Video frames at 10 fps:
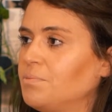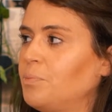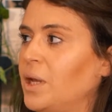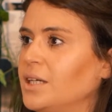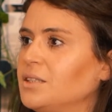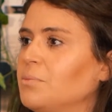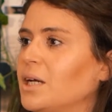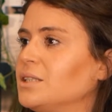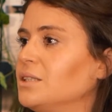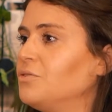Played a
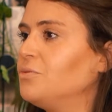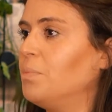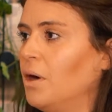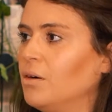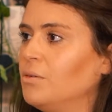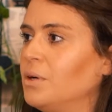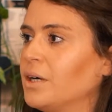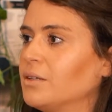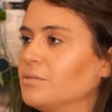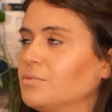massive part of my
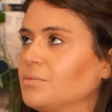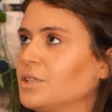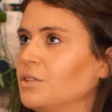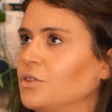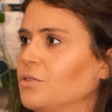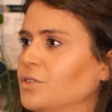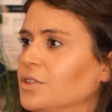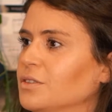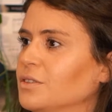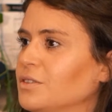
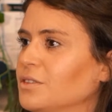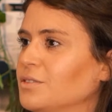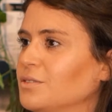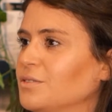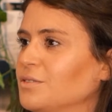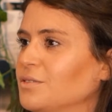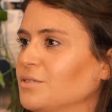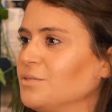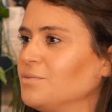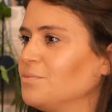self-confidence.
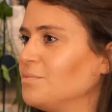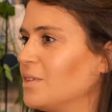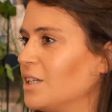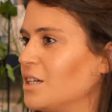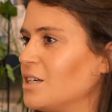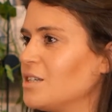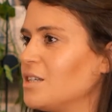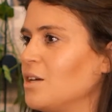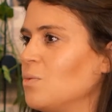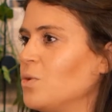Because
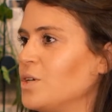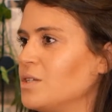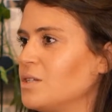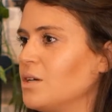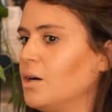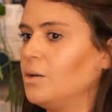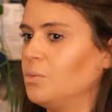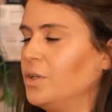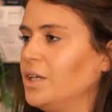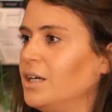it was, I
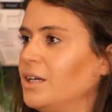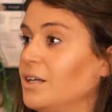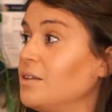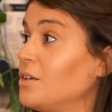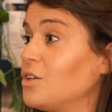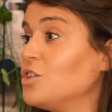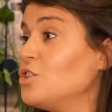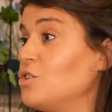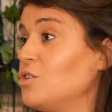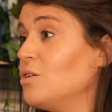want it, because
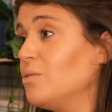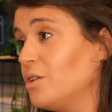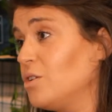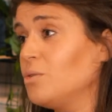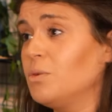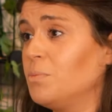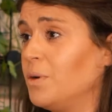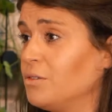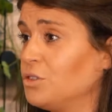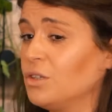you want a
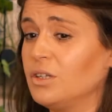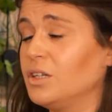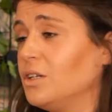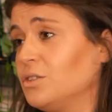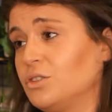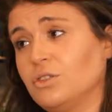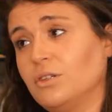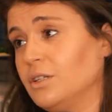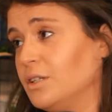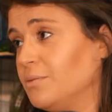bar of chocolate, you go to the
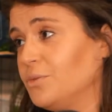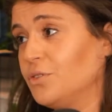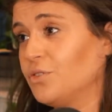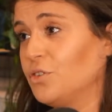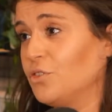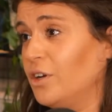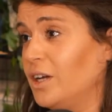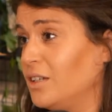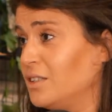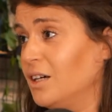chocolate, you've got it,
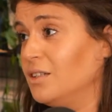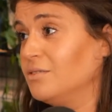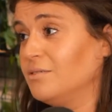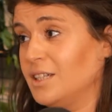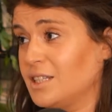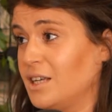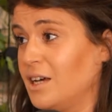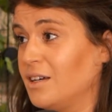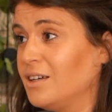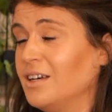it's done, it's there.